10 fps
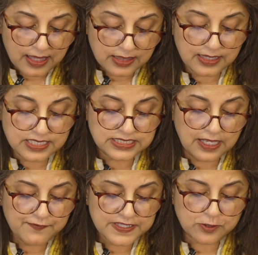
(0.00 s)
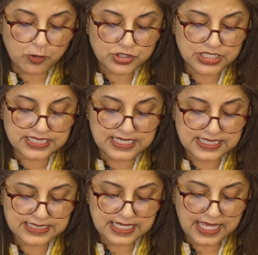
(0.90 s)
the surface
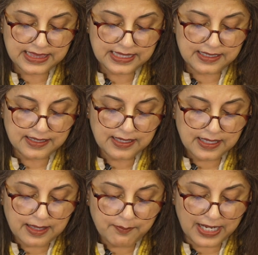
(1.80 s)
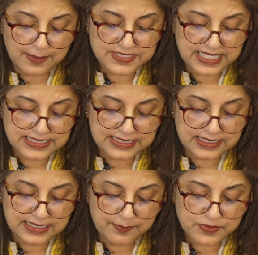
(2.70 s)
consciousness and the
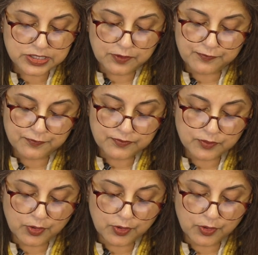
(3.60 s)
palimpsestic depths of